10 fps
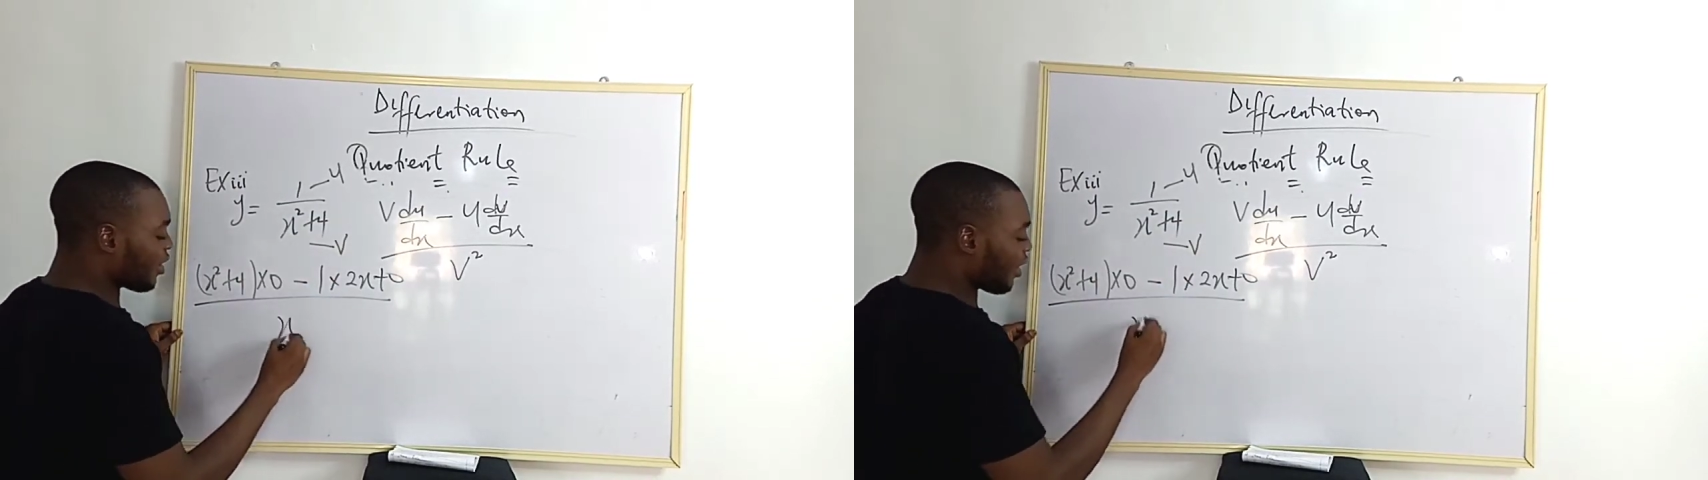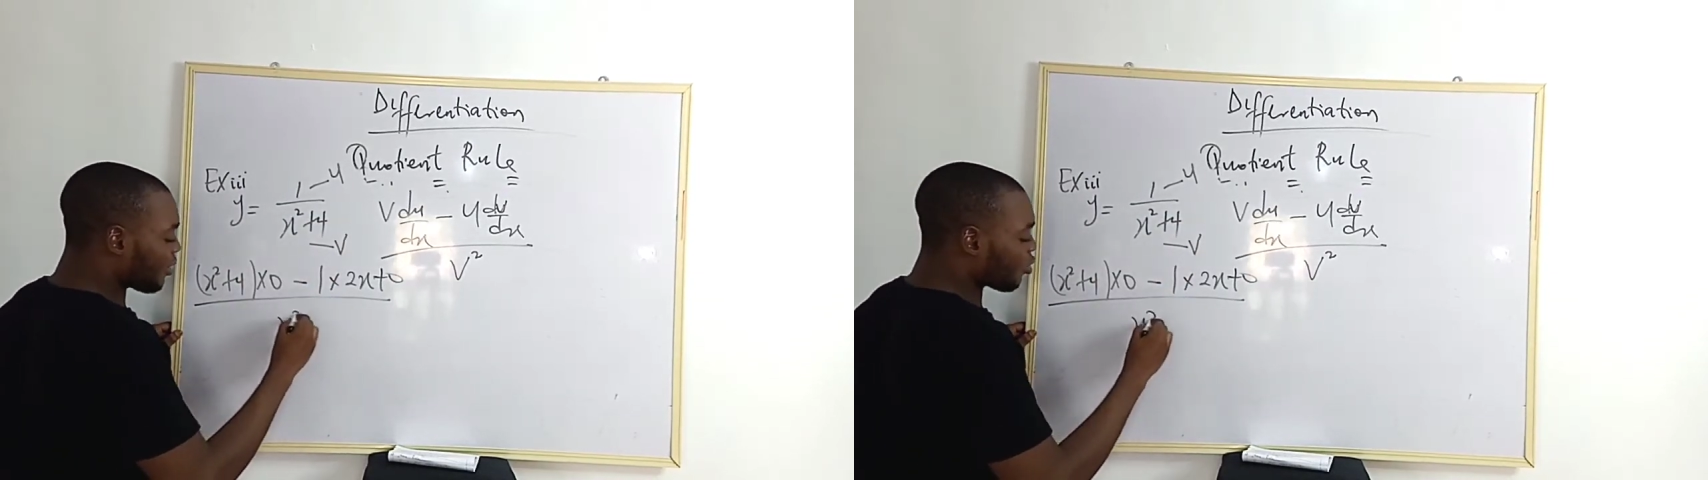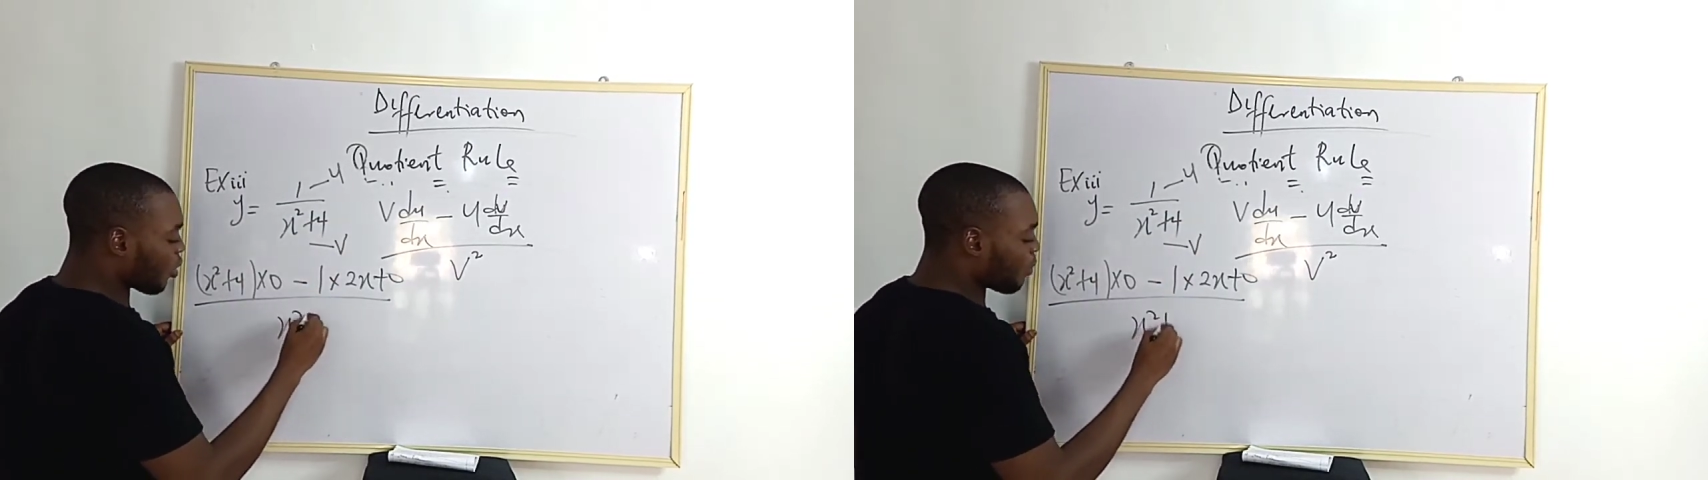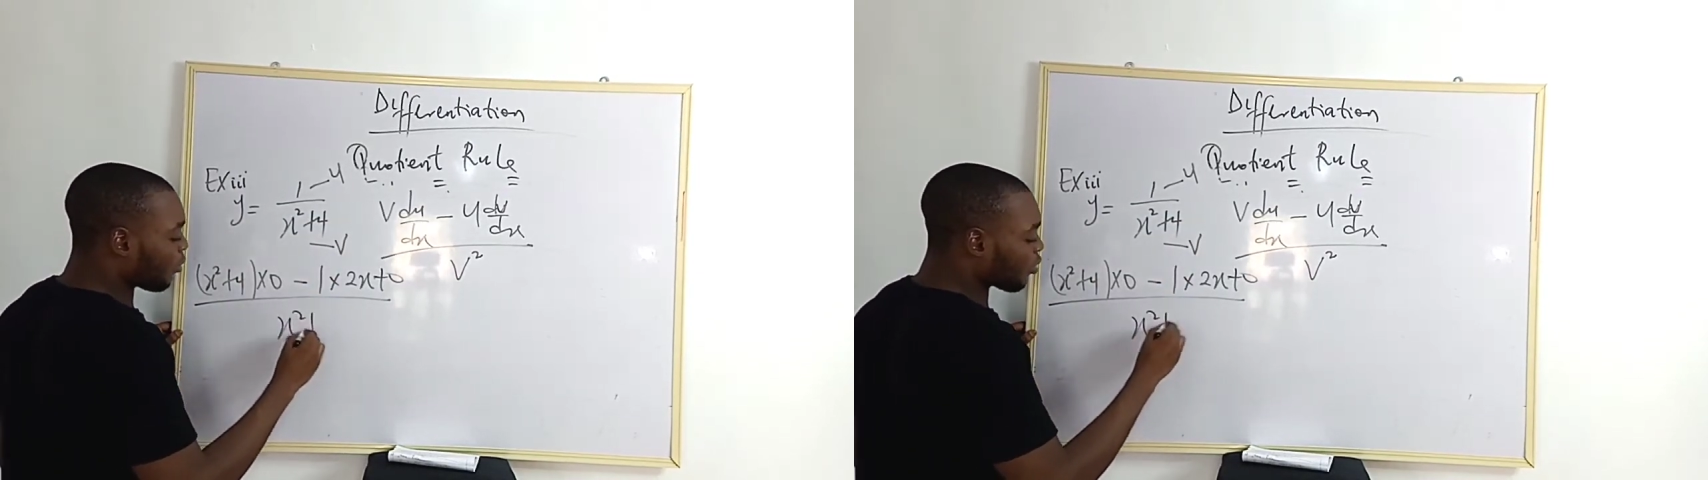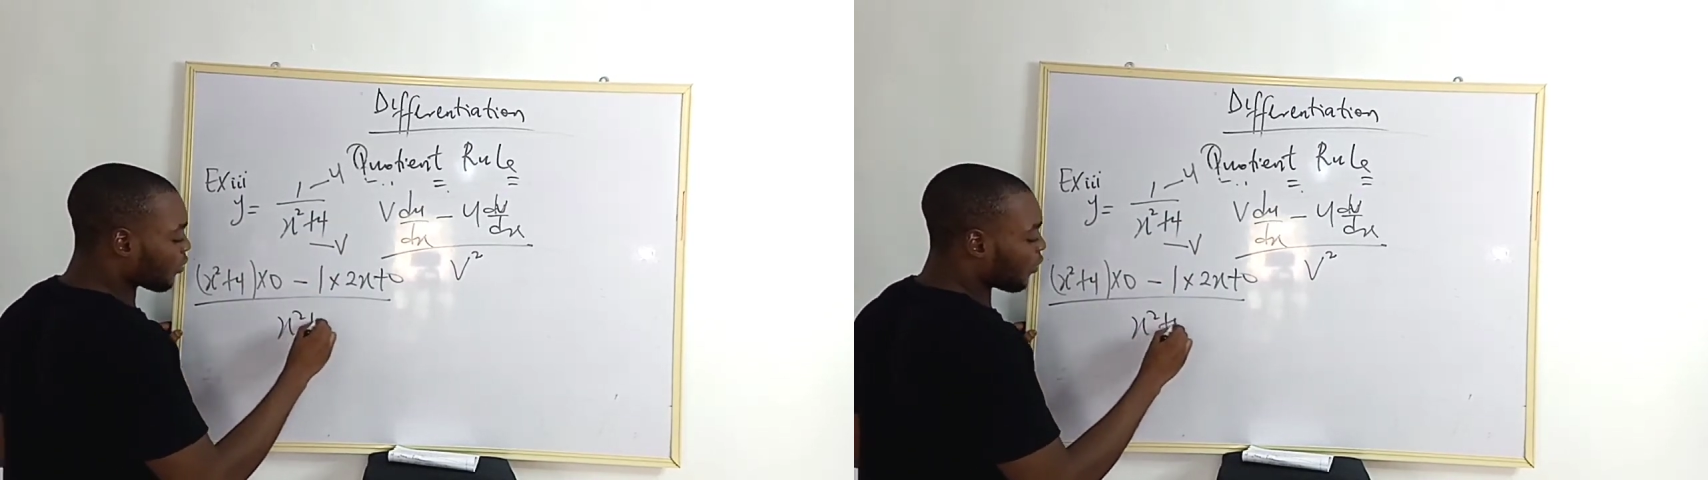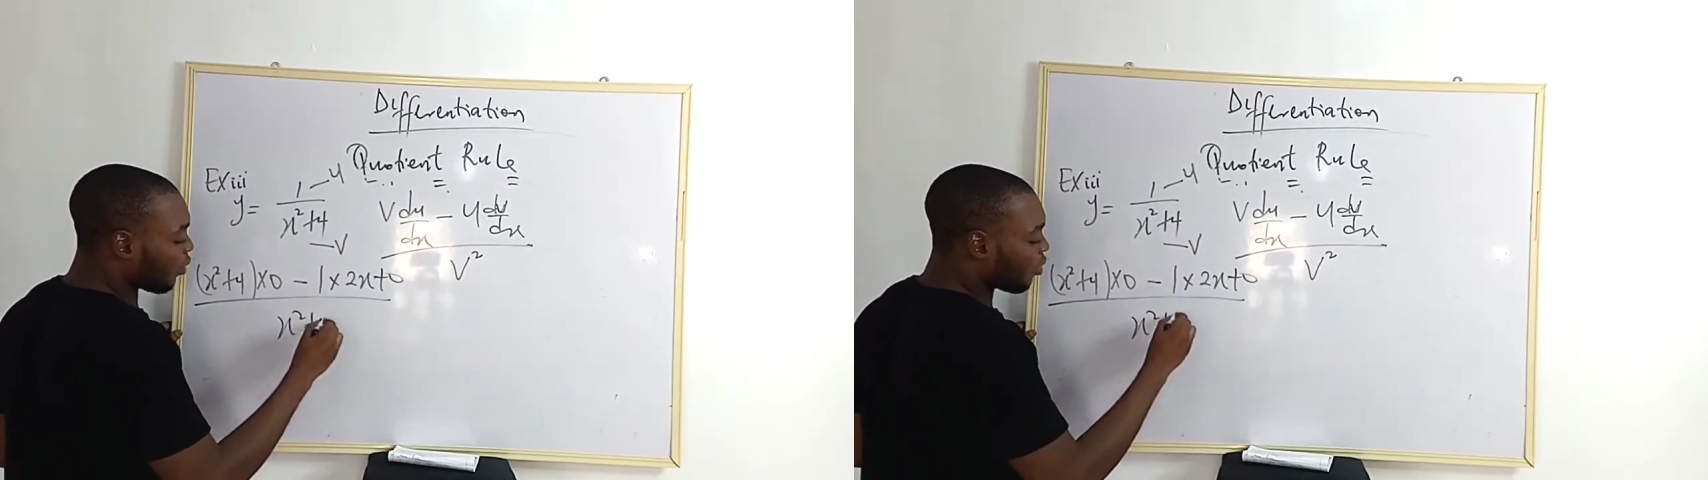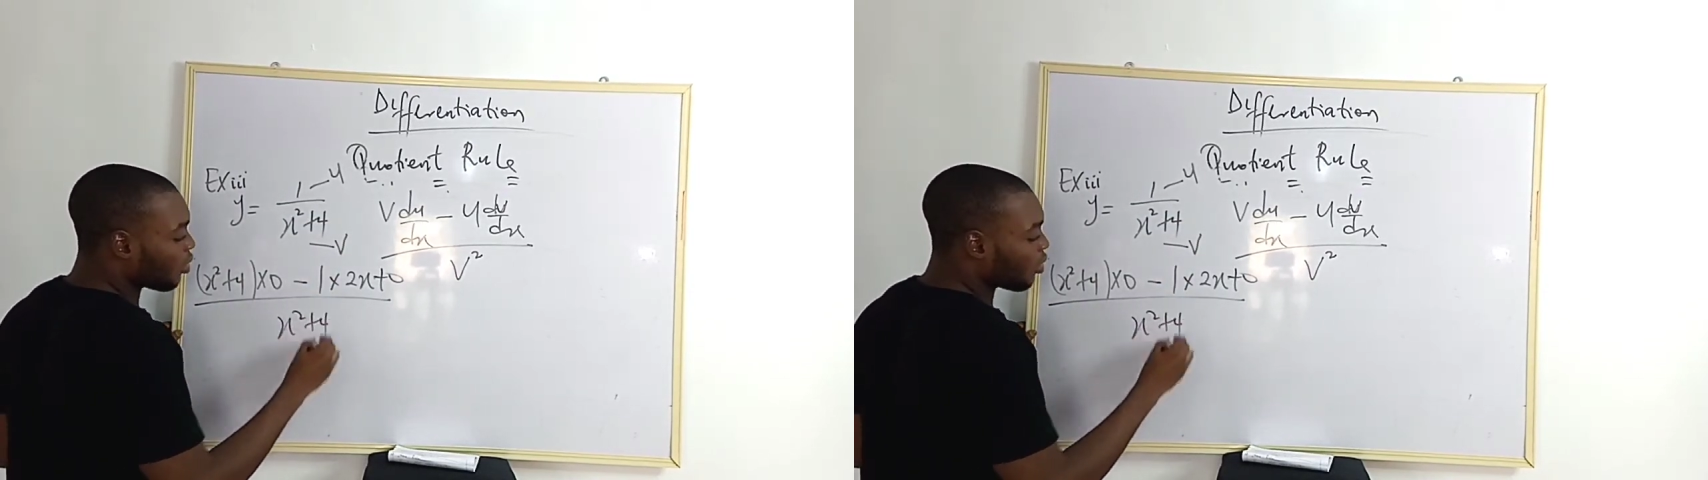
x squared plus 4.